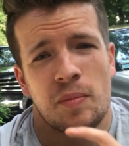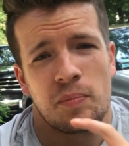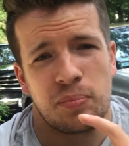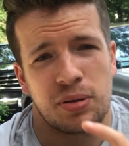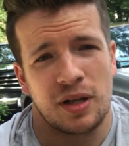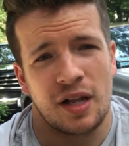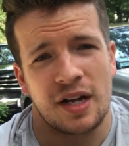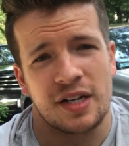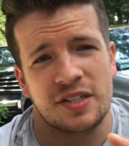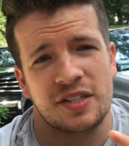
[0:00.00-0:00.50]

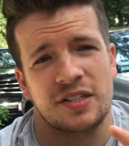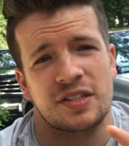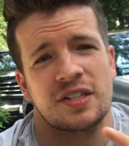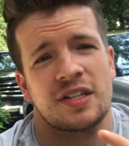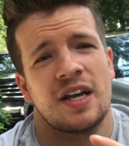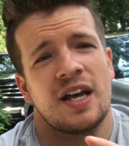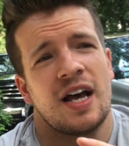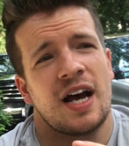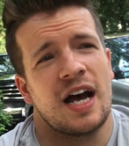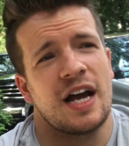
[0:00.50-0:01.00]

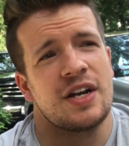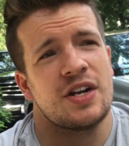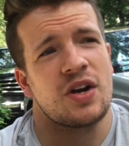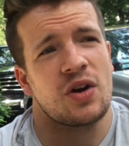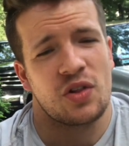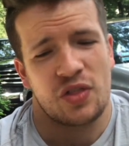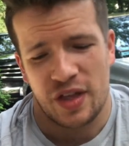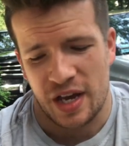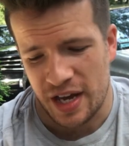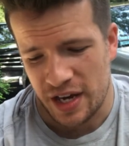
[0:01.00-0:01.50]
Plus, I
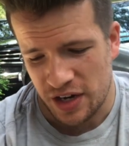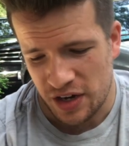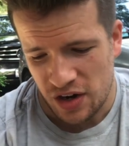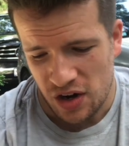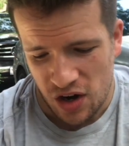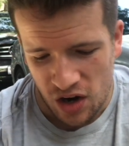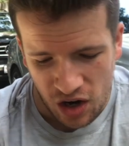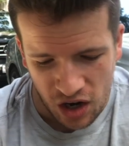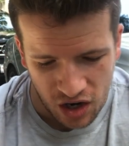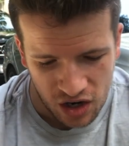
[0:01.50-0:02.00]
know that
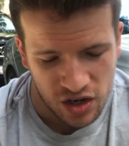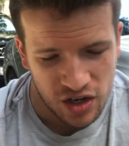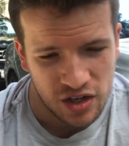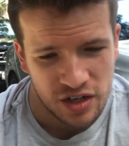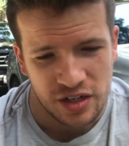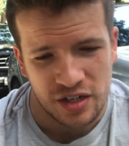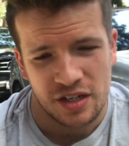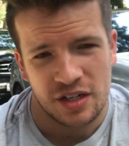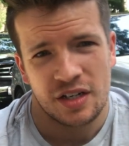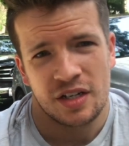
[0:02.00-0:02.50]

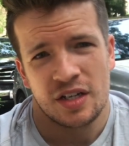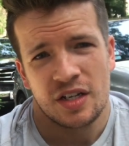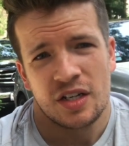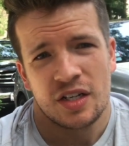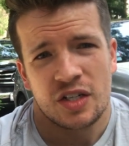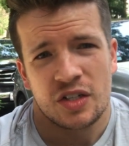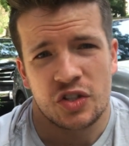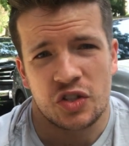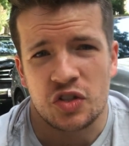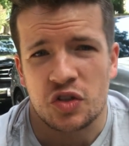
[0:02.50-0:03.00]
hard
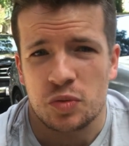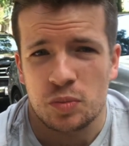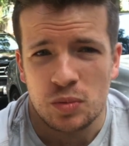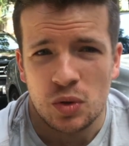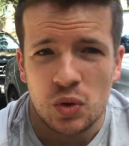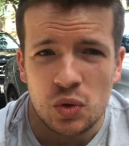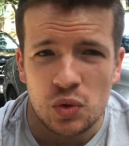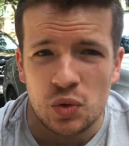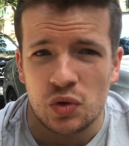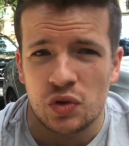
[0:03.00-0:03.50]

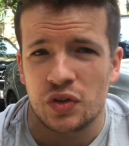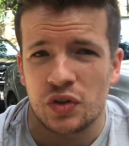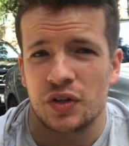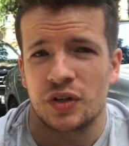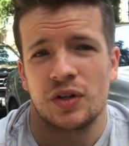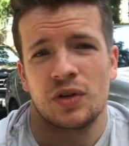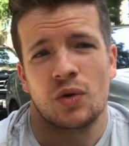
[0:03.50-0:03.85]
smooth